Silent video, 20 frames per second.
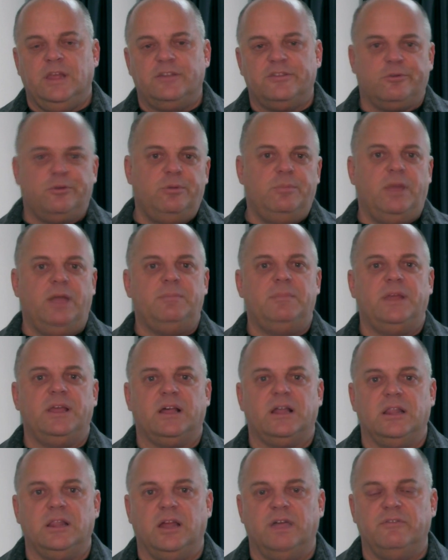So we might
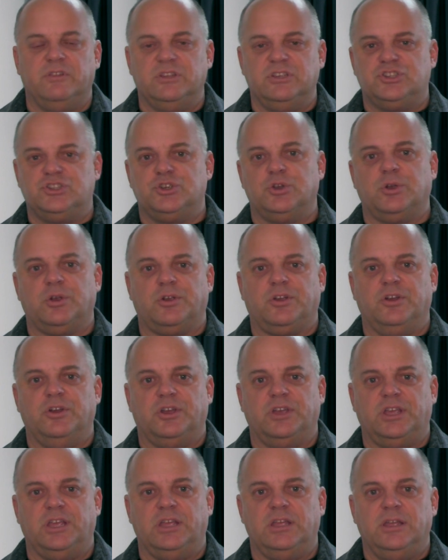make a lovely sugar
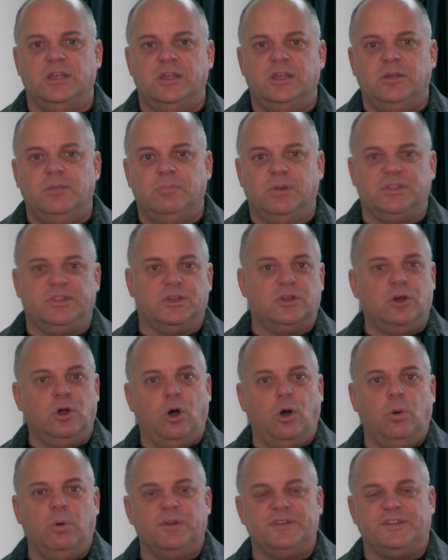cookie, but the
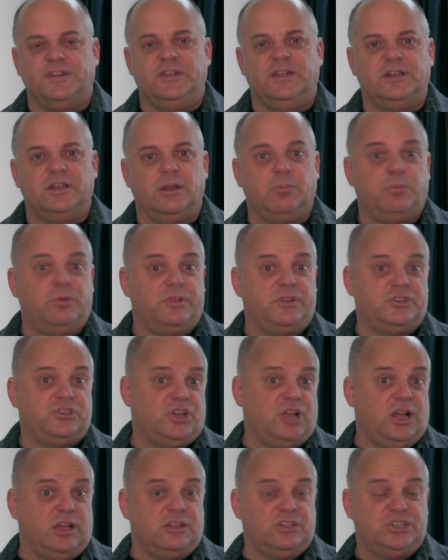goal was to end up with a
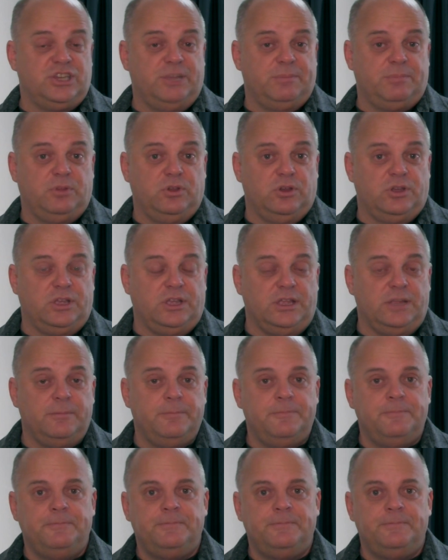chocolate chip cookie